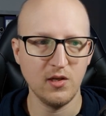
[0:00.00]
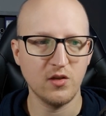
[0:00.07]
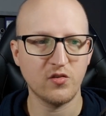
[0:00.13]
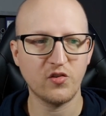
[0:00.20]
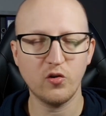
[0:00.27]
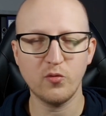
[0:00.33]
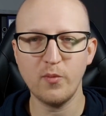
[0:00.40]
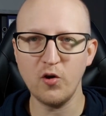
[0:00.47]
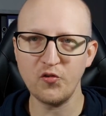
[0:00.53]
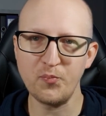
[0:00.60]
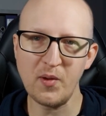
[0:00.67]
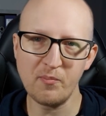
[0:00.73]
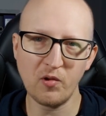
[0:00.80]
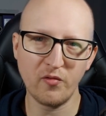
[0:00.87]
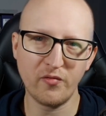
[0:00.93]
So most
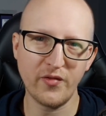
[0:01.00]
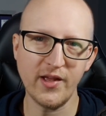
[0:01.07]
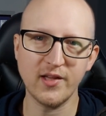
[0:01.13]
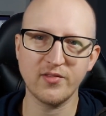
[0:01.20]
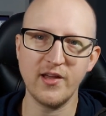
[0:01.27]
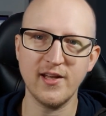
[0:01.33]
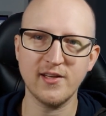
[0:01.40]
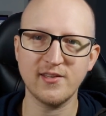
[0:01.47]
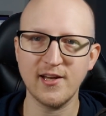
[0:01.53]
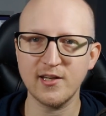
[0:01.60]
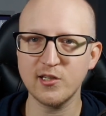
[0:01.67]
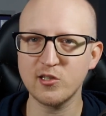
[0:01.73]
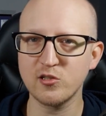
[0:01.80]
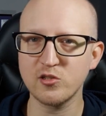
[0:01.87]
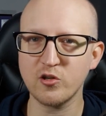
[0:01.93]
people think that
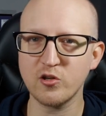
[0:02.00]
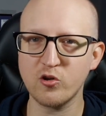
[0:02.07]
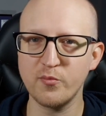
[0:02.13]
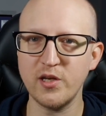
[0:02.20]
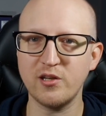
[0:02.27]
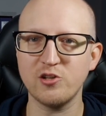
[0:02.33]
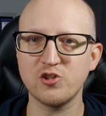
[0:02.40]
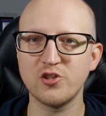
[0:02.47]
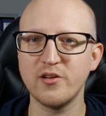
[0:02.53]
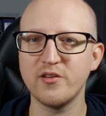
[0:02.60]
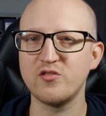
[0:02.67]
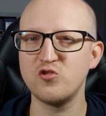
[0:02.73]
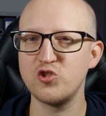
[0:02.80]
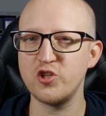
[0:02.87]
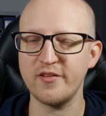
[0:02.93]
technical documentation
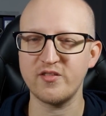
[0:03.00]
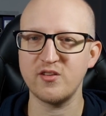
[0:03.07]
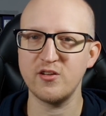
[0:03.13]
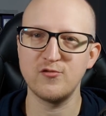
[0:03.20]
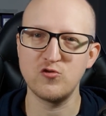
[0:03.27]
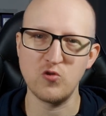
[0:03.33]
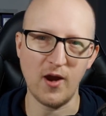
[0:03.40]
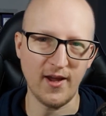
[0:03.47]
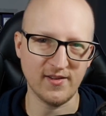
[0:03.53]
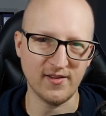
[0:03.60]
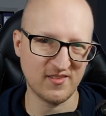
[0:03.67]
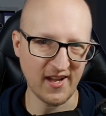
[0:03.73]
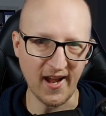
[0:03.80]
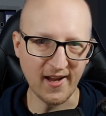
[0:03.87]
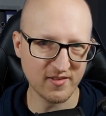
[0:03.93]
is just a dry
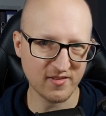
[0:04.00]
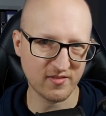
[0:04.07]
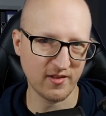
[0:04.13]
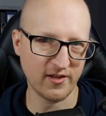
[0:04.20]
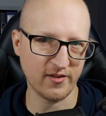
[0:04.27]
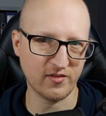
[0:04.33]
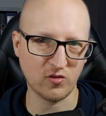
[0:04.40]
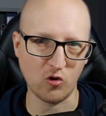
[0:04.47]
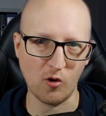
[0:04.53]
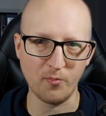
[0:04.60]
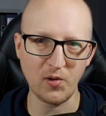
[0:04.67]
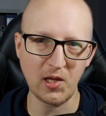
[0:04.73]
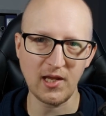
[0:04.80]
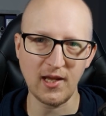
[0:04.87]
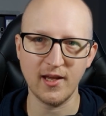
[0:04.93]
text that is
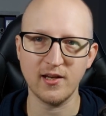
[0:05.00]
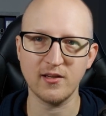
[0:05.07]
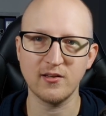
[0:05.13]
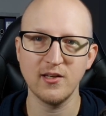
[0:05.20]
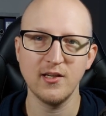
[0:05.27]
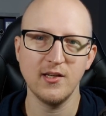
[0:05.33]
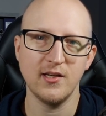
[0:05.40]
complicated